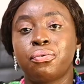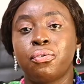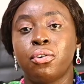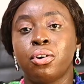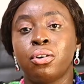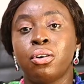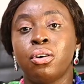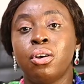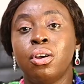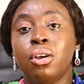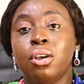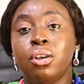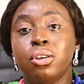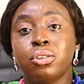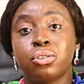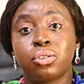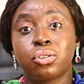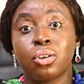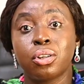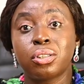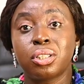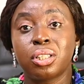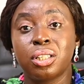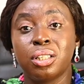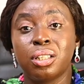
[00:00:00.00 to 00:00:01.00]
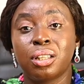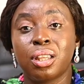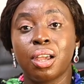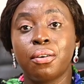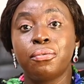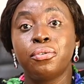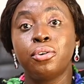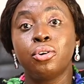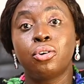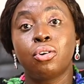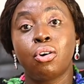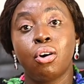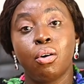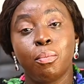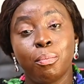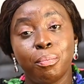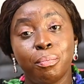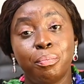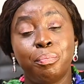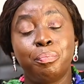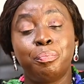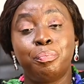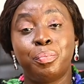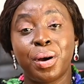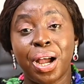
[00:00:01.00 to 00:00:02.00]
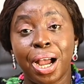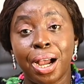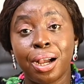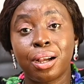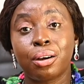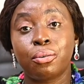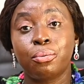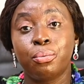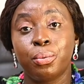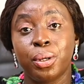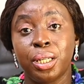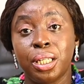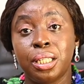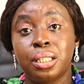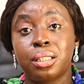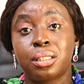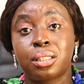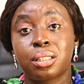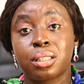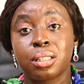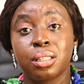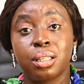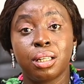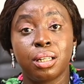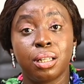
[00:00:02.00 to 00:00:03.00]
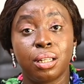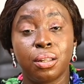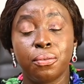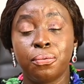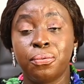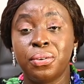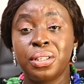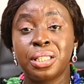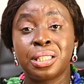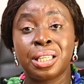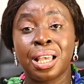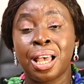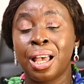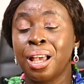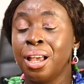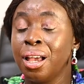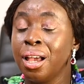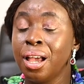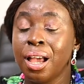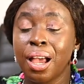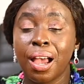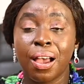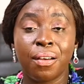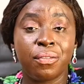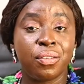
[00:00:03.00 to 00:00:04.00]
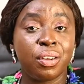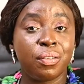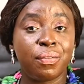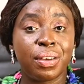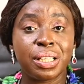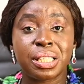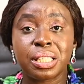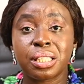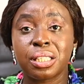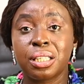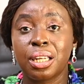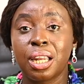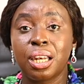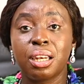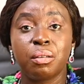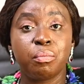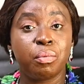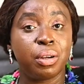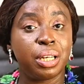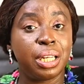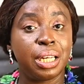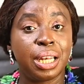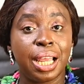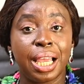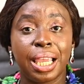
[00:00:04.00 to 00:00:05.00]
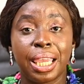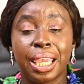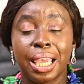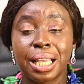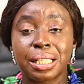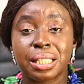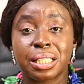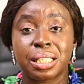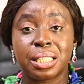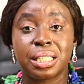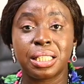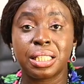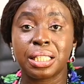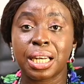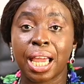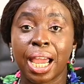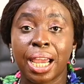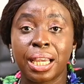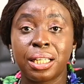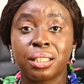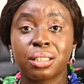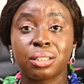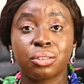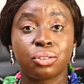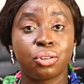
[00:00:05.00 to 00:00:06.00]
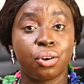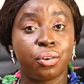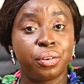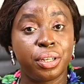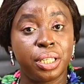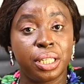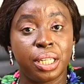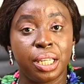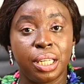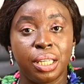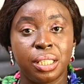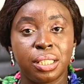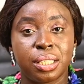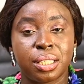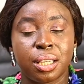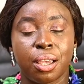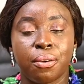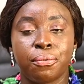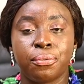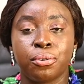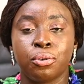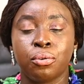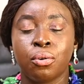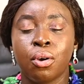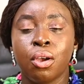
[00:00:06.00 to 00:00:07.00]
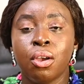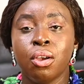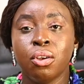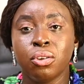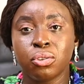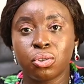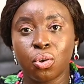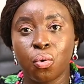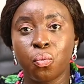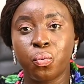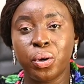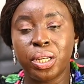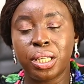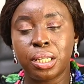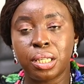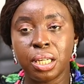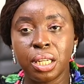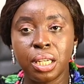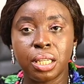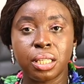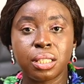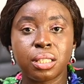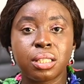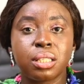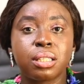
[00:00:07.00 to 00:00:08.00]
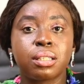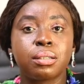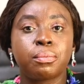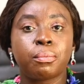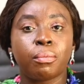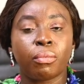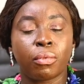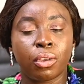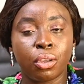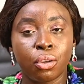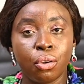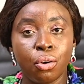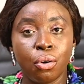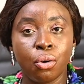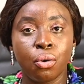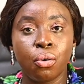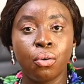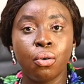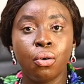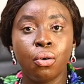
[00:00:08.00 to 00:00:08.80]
for such interview come back with the visa. I've never seen anybody that gets denied during the interview. So with this, you